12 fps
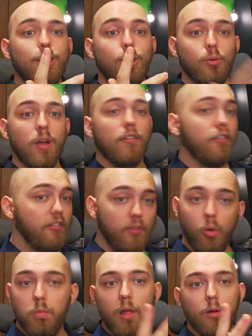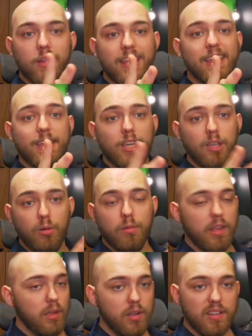you have a full-blown
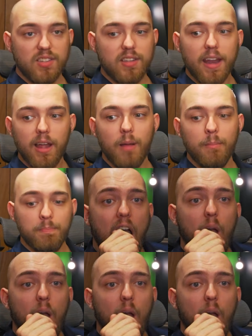EQ that you can set up.